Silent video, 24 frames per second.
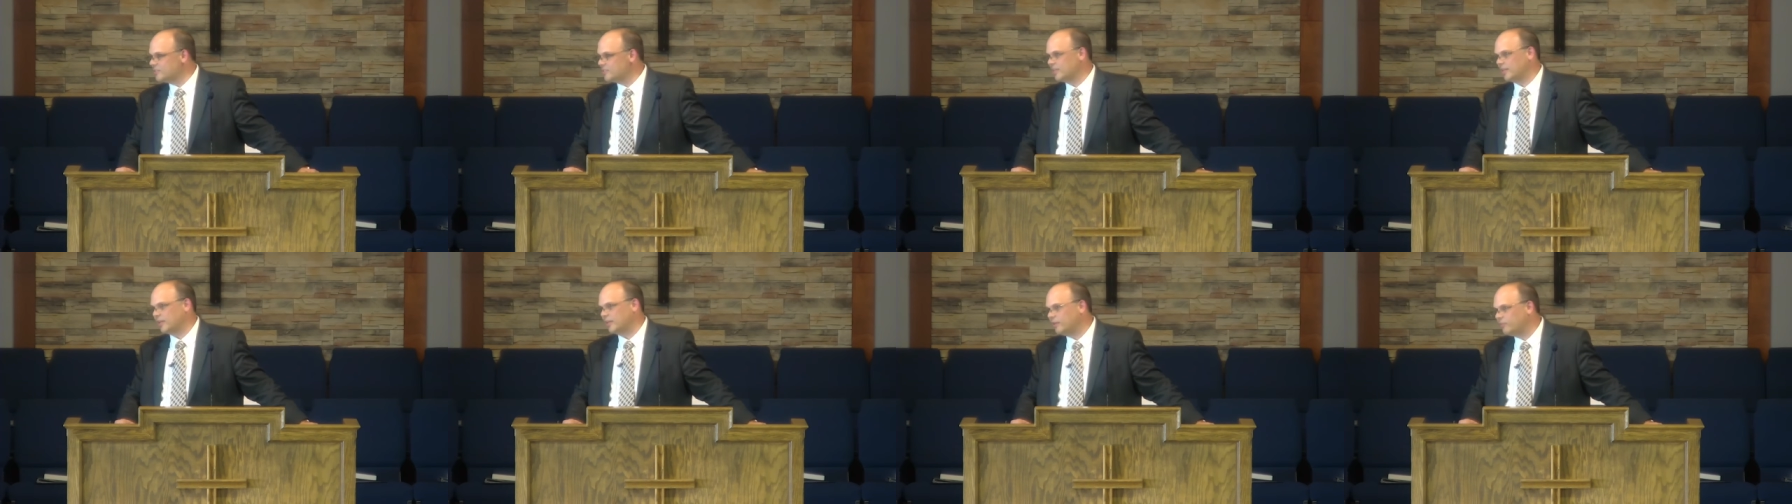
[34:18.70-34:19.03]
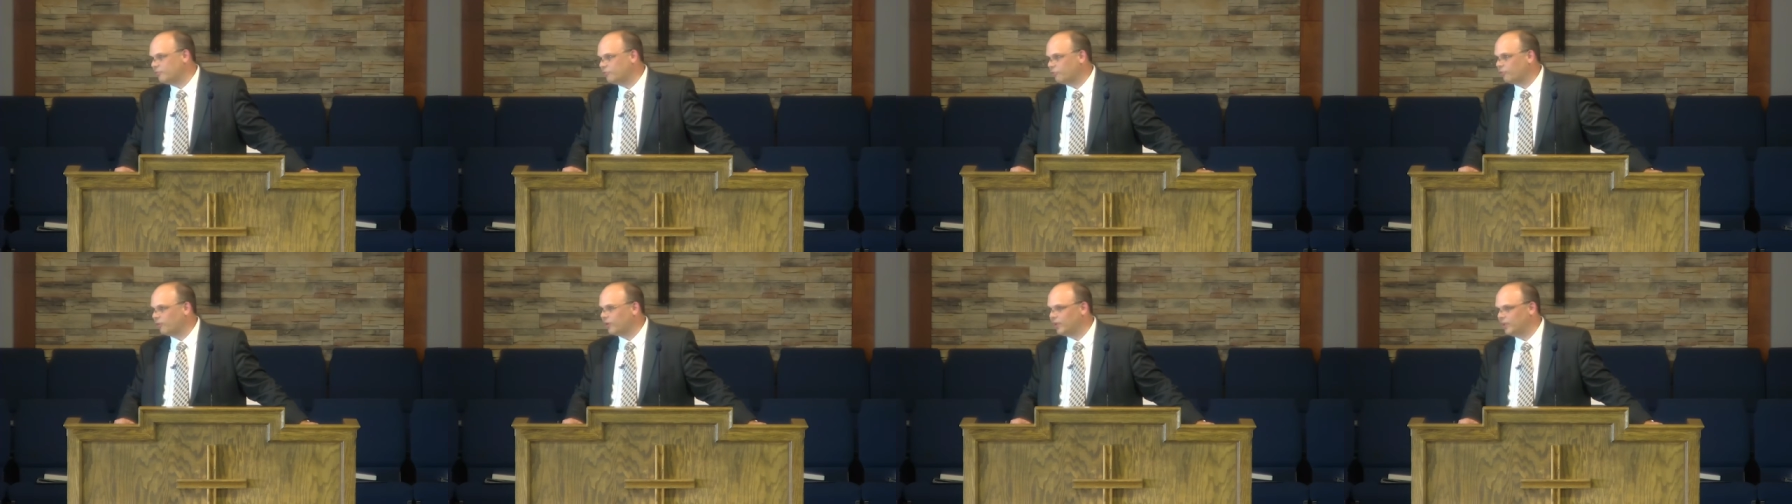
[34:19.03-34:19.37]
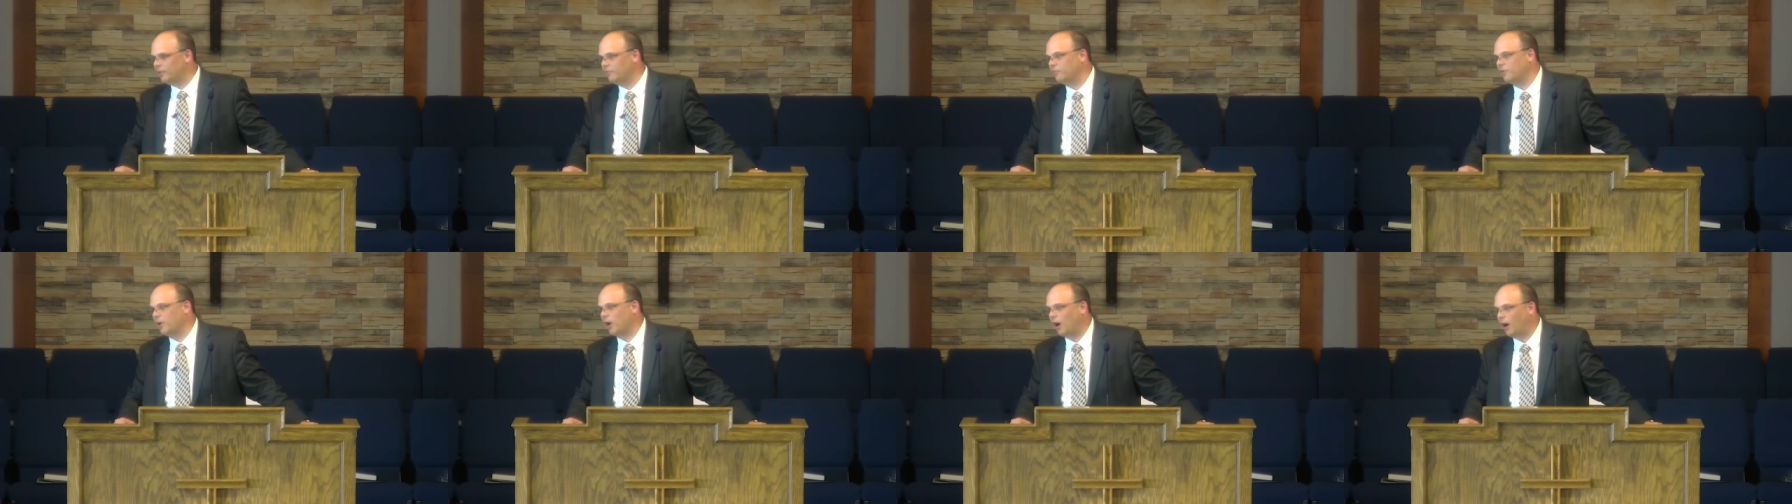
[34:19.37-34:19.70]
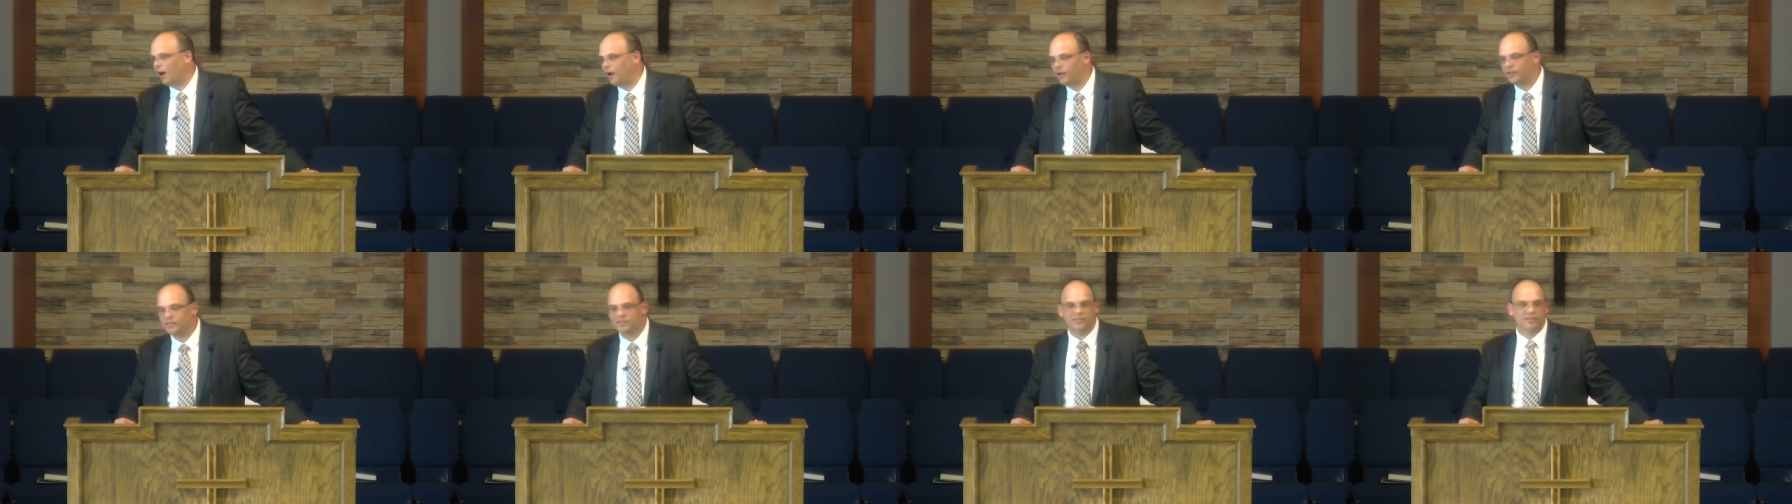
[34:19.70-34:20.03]
it free of
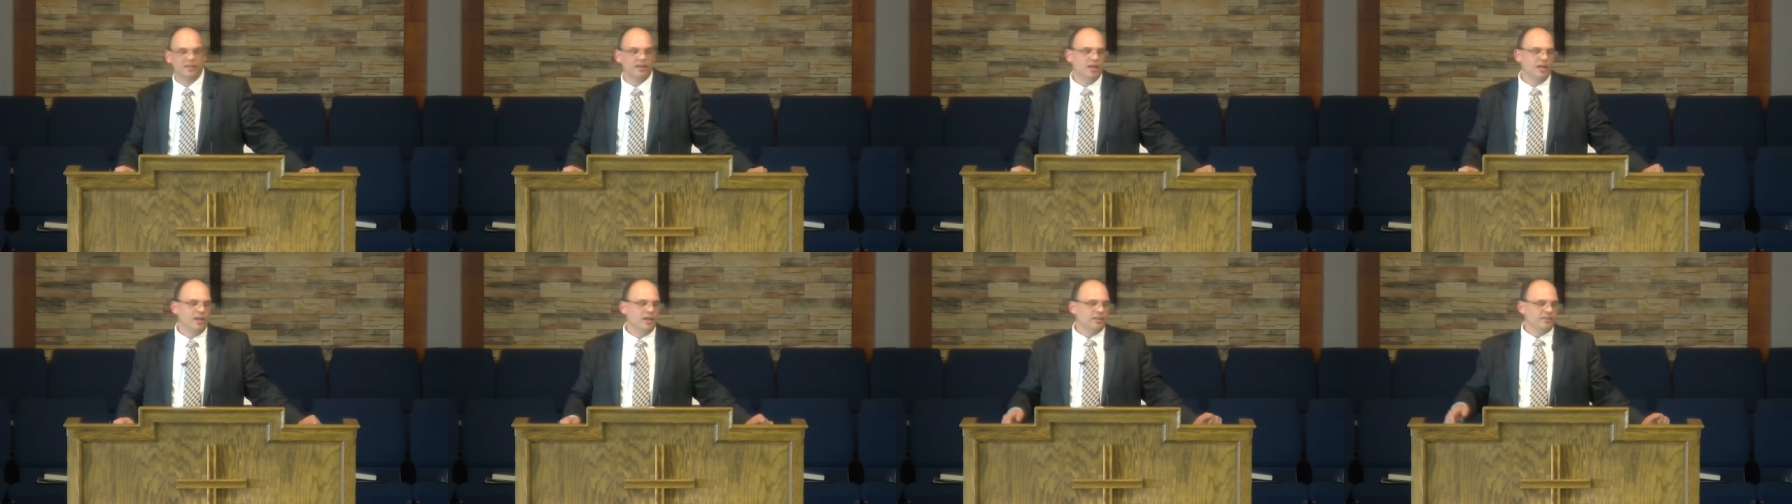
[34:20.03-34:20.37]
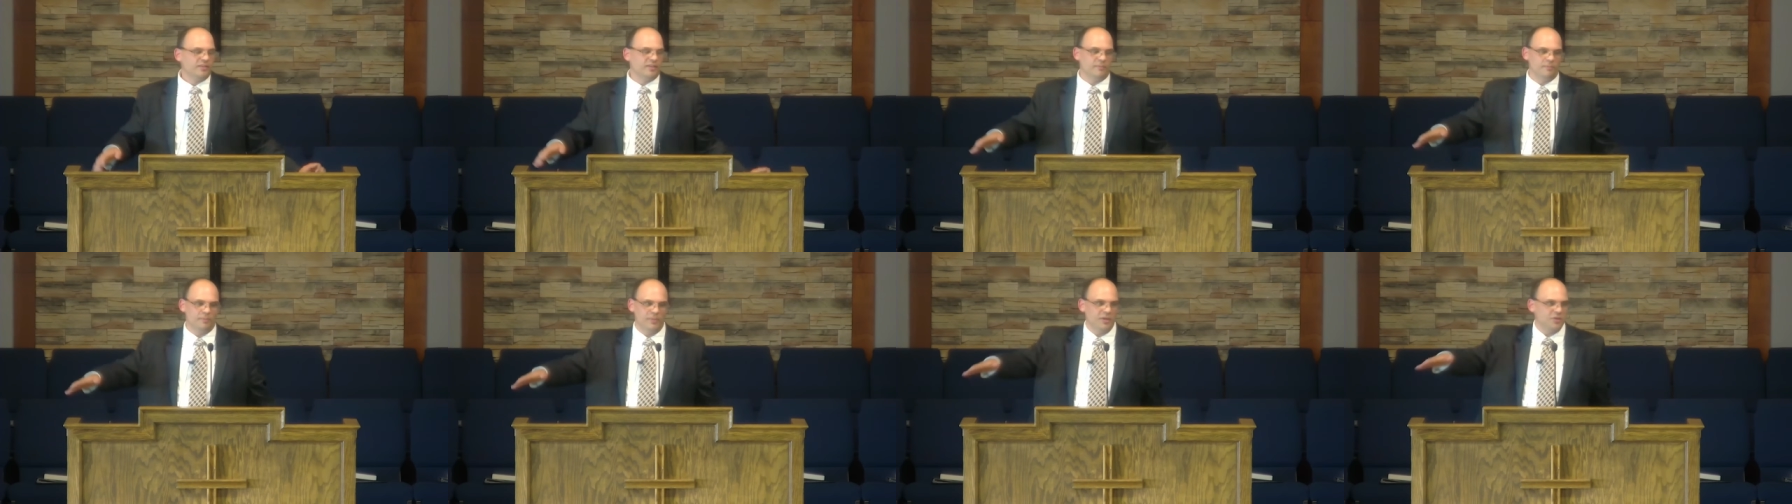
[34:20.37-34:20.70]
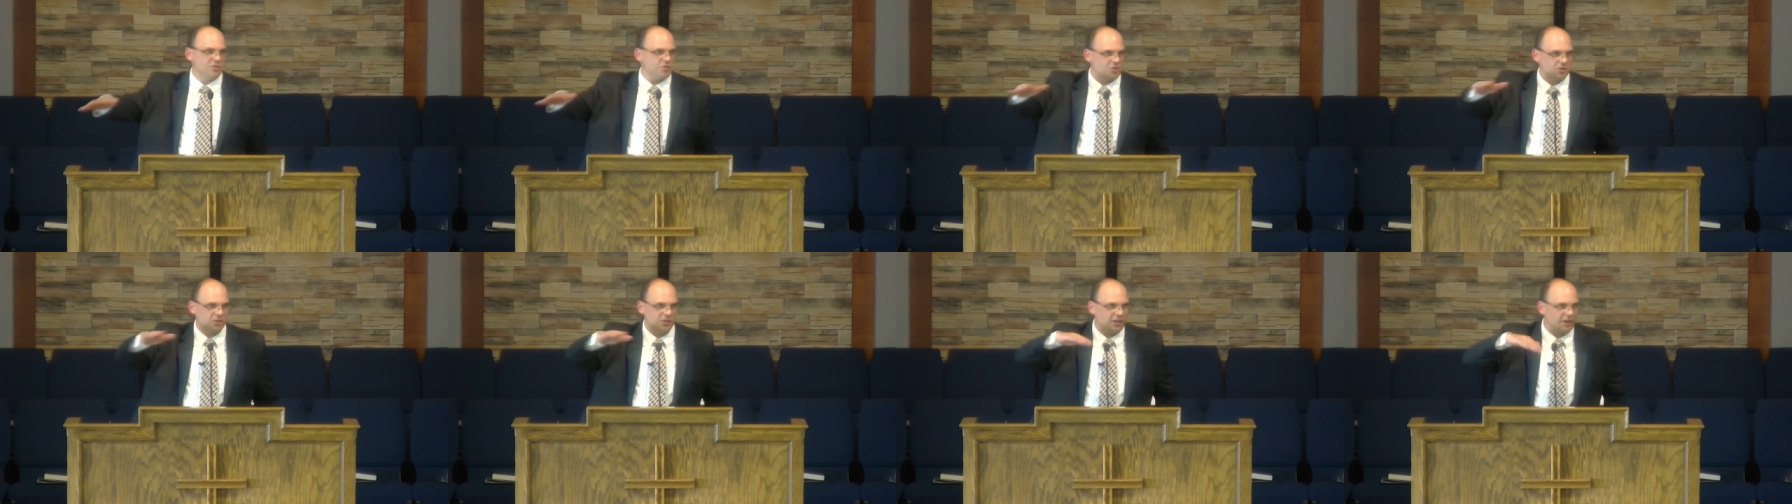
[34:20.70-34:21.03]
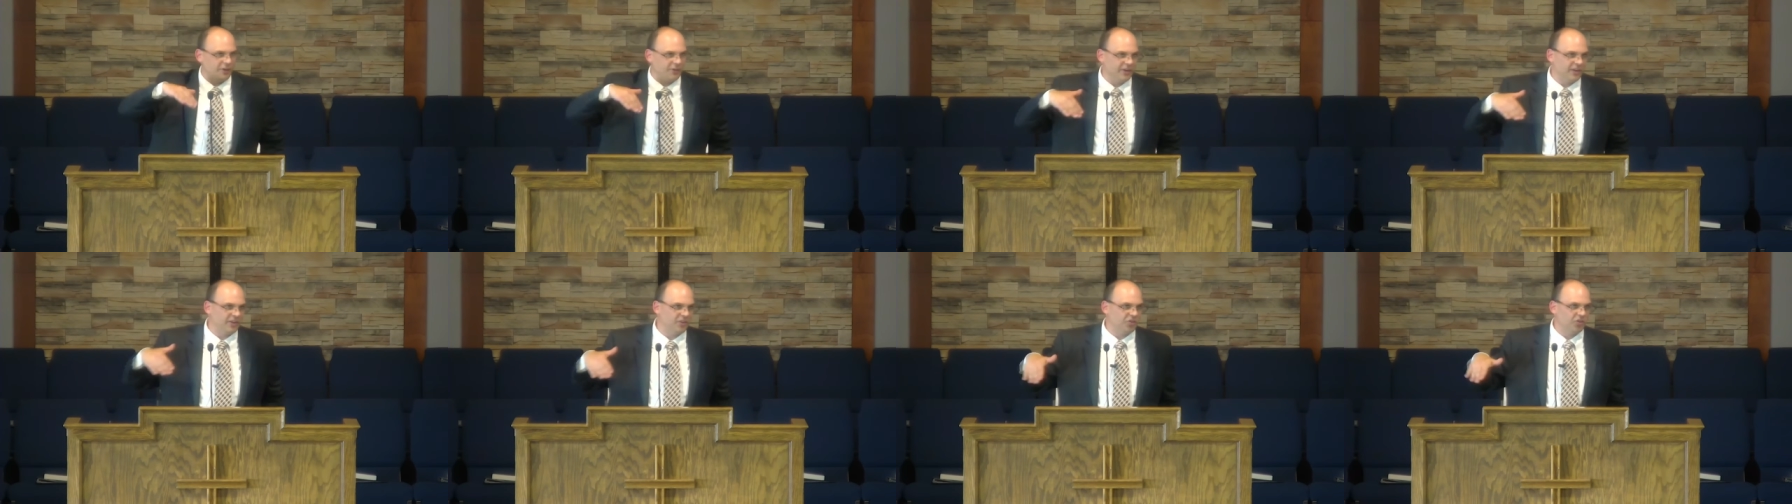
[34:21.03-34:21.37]
cost to
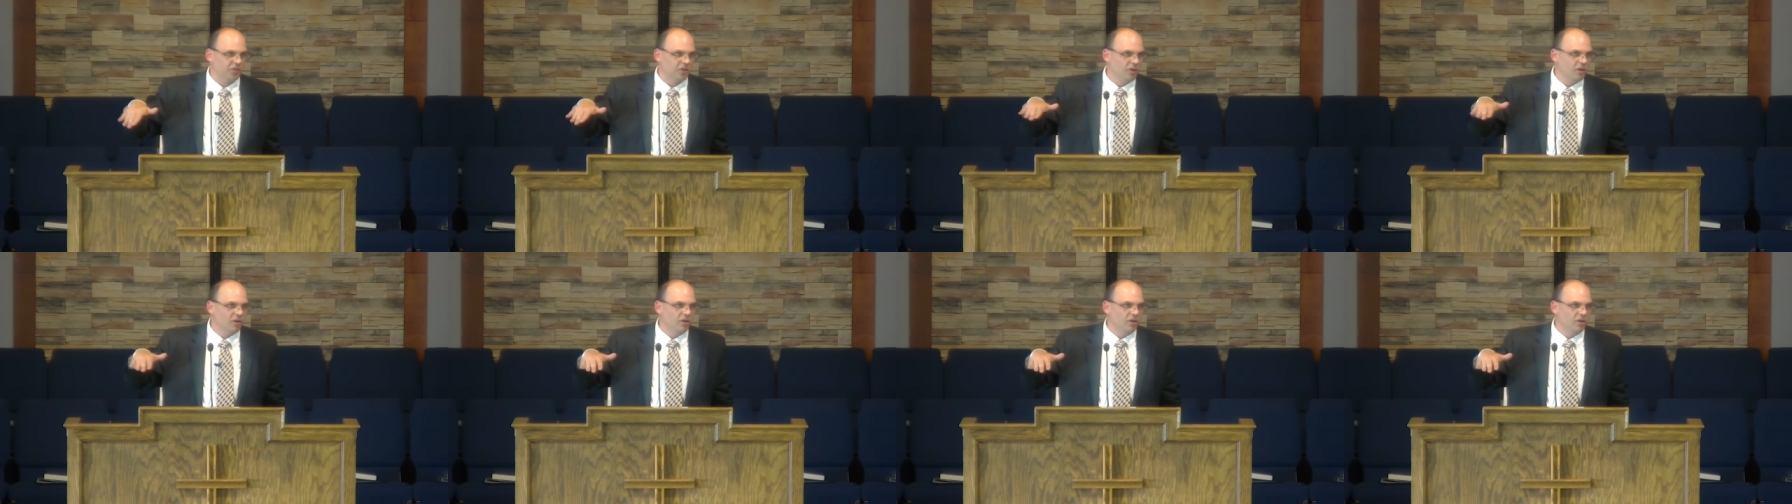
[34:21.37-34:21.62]
missionaries